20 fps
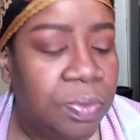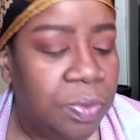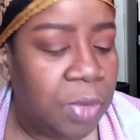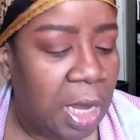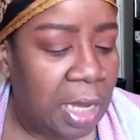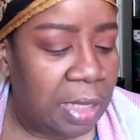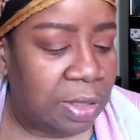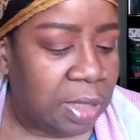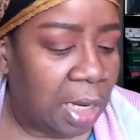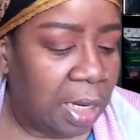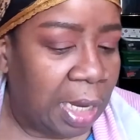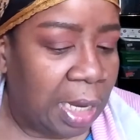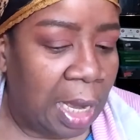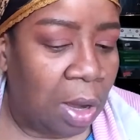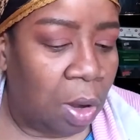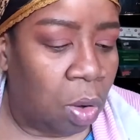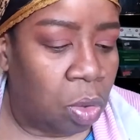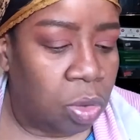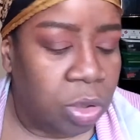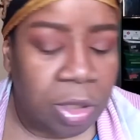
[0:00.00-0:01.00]
As I
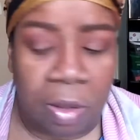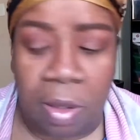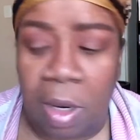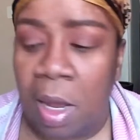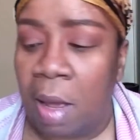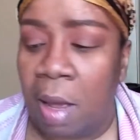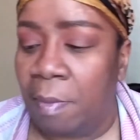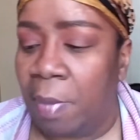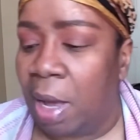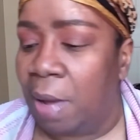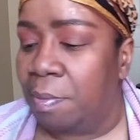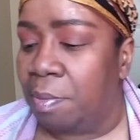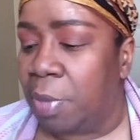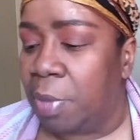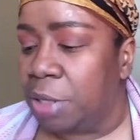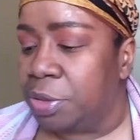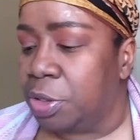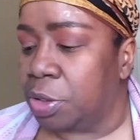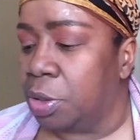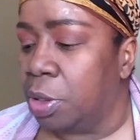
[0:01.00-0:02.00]
got older, my
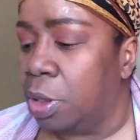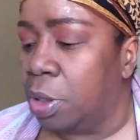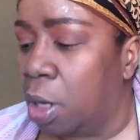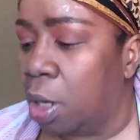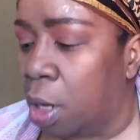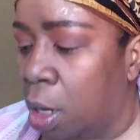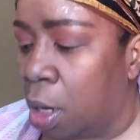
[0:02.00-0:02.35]
mother